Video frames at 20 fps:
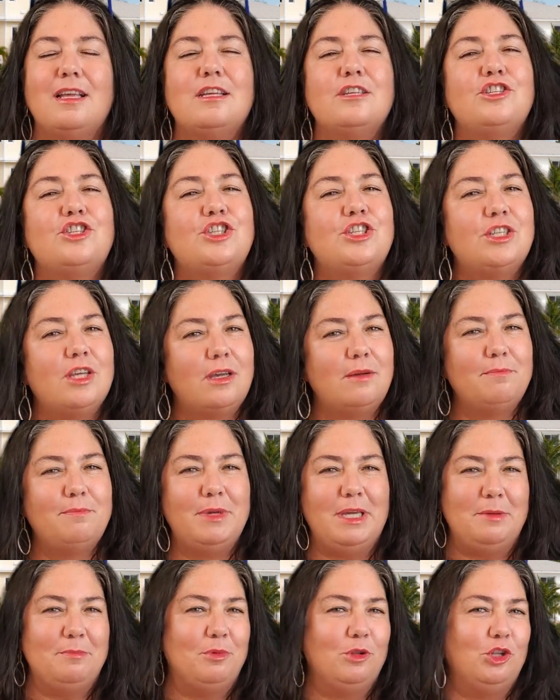Some
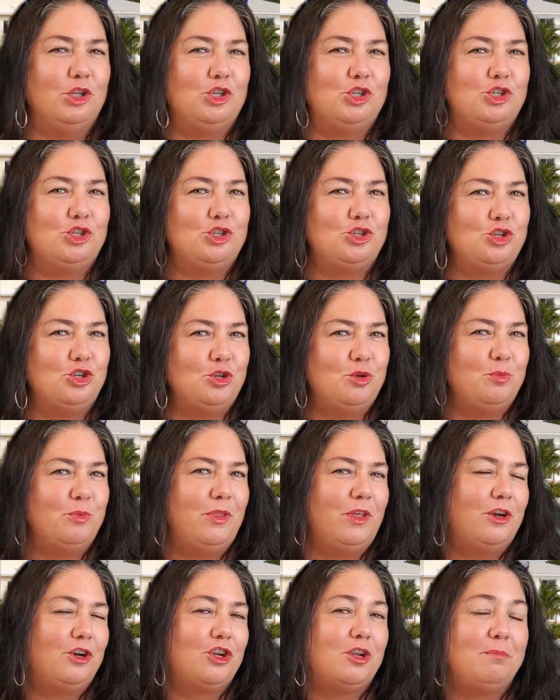people assume
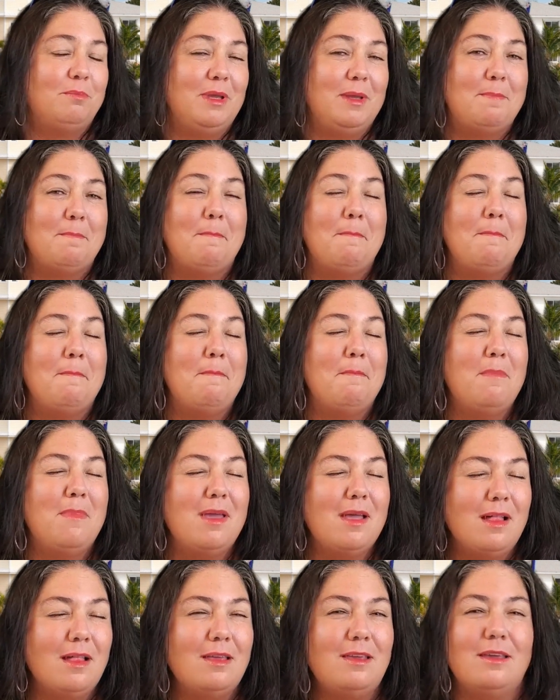there could be
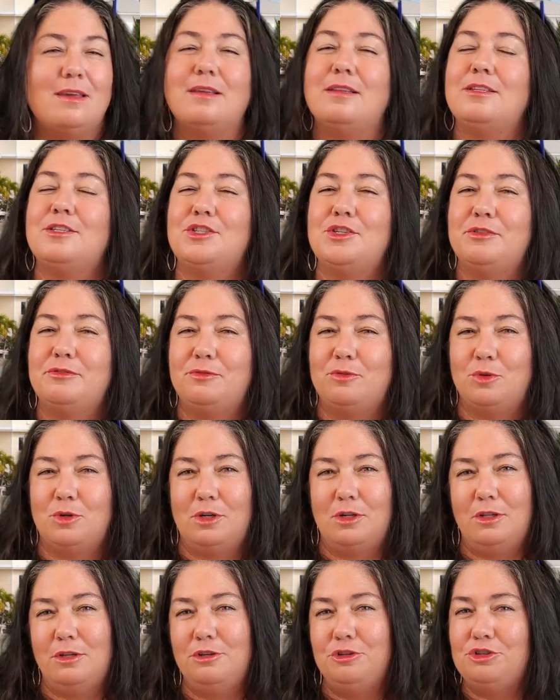millions of
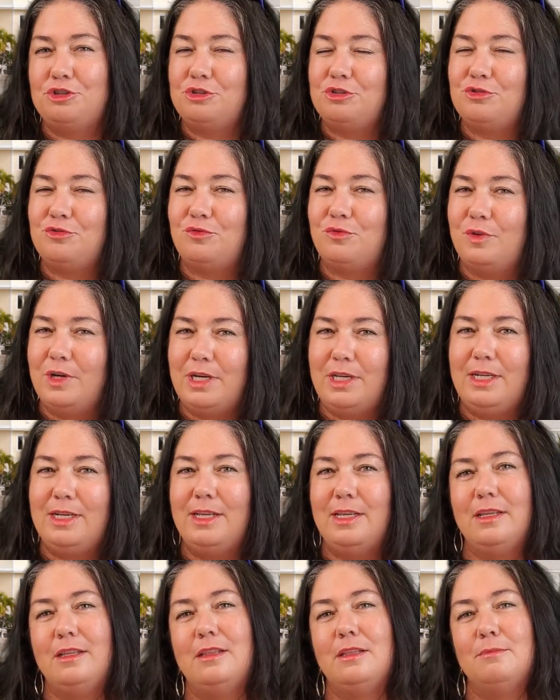foreclosures ready to
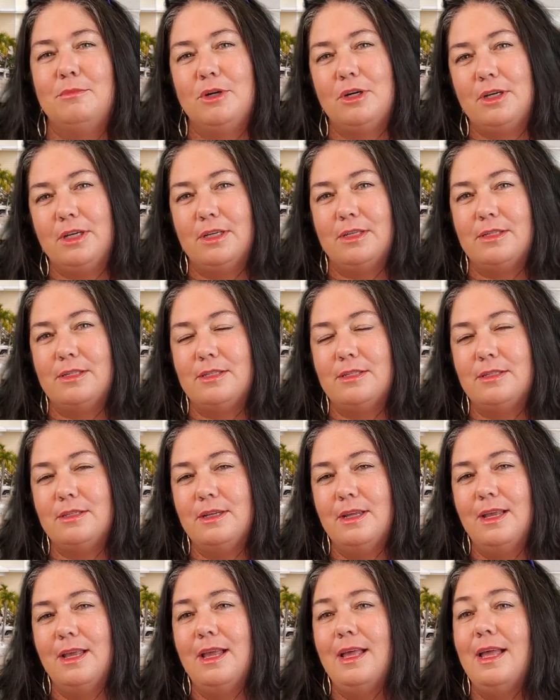hit the market.
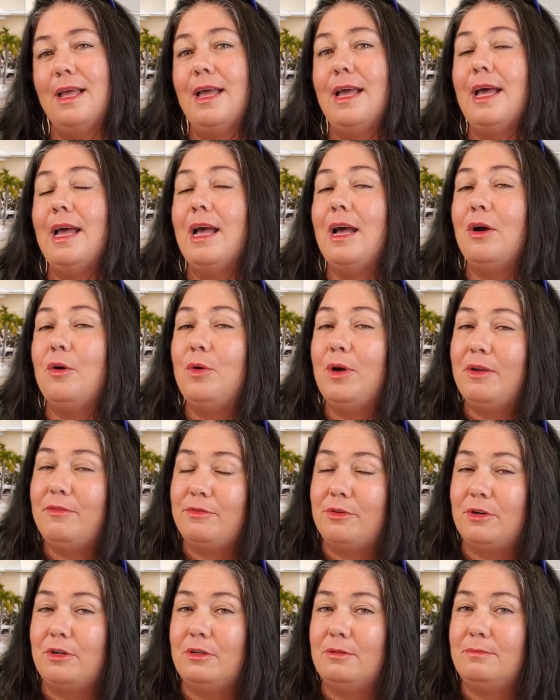
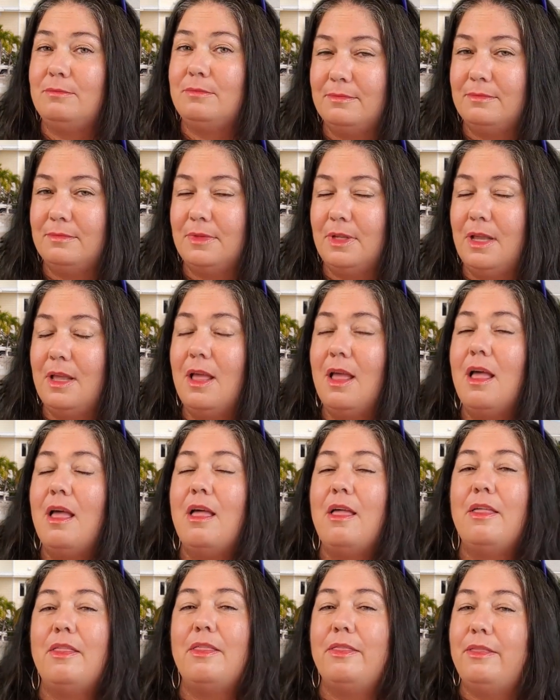However,
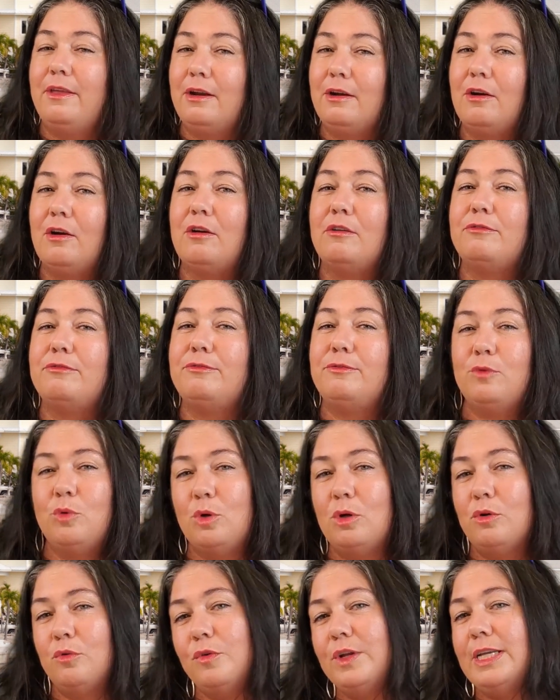there are
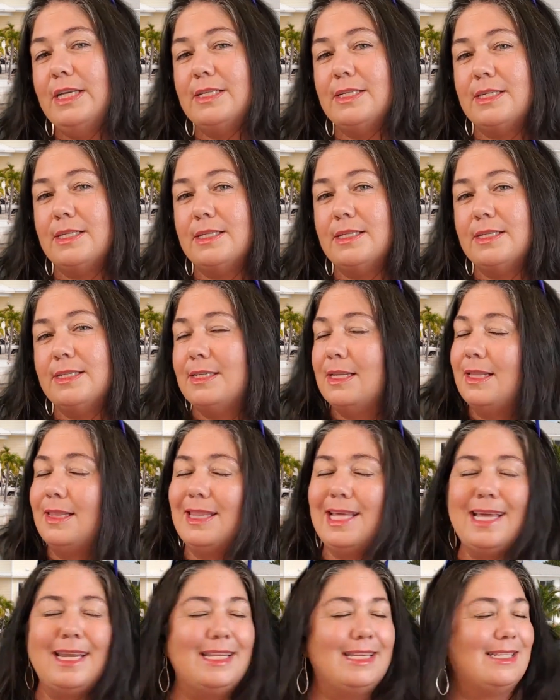four reasons that
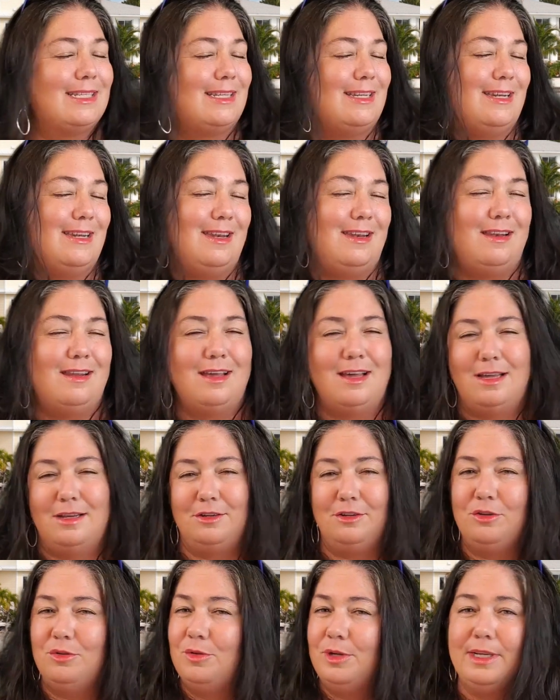that is
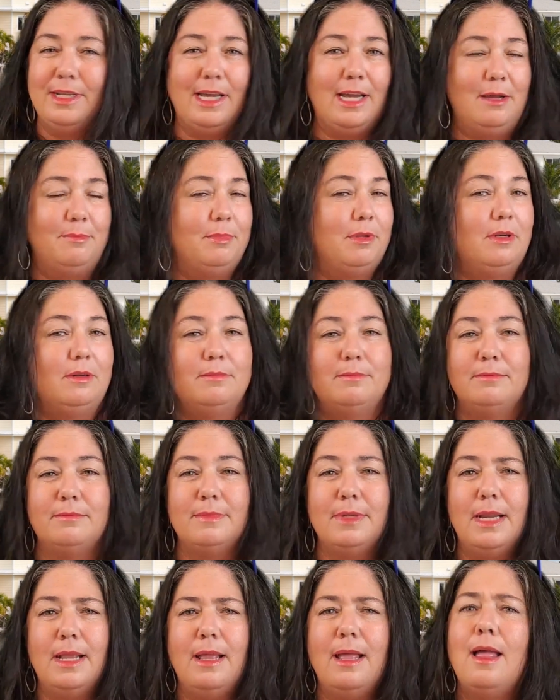not going to happen.
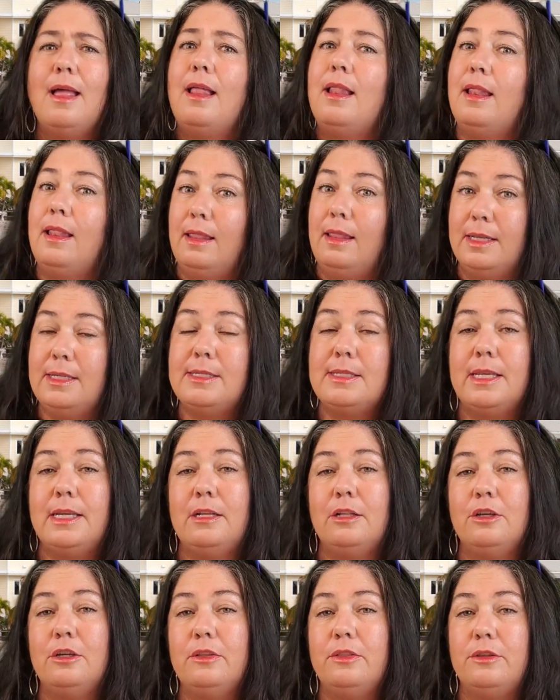Let's take
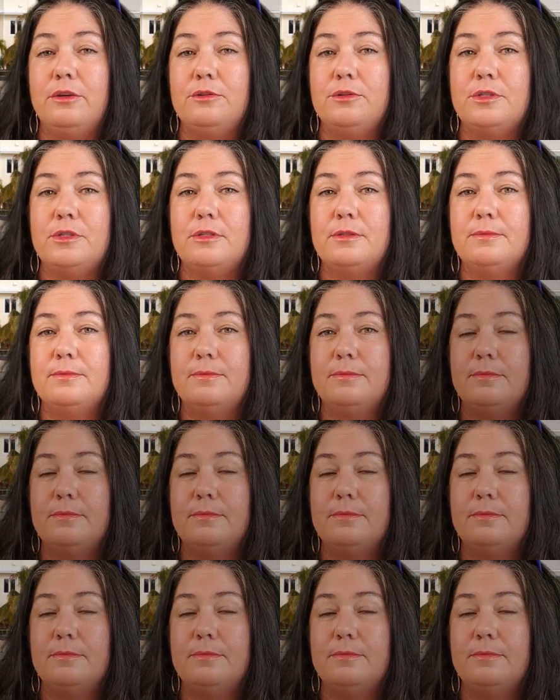a look at those.